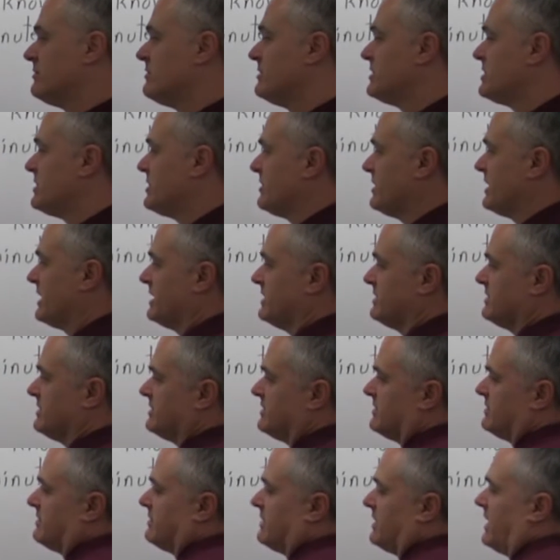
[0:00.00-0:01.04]
So
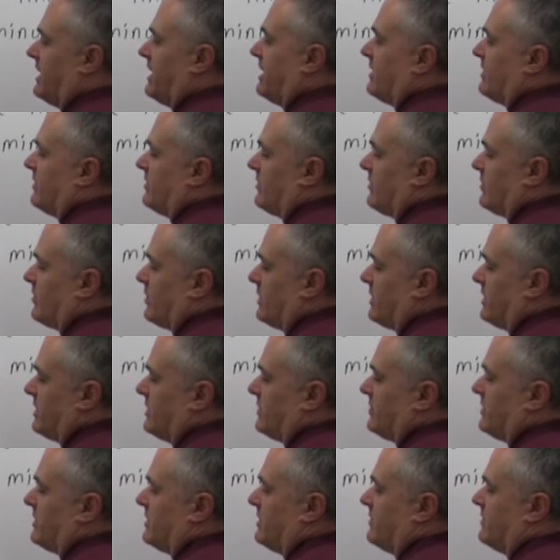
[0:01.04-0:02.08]
that's n,
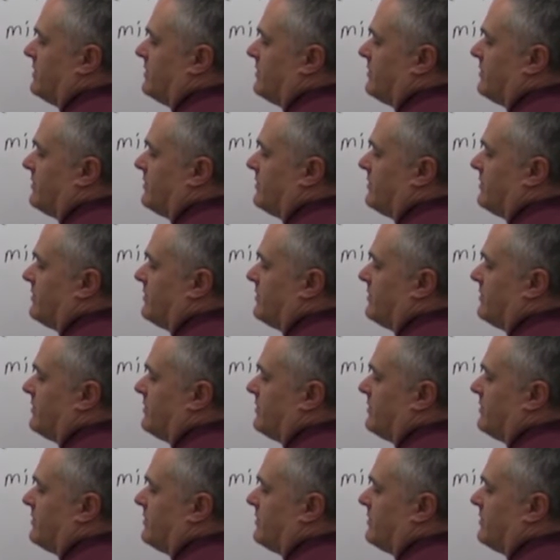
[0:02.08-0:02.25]
100.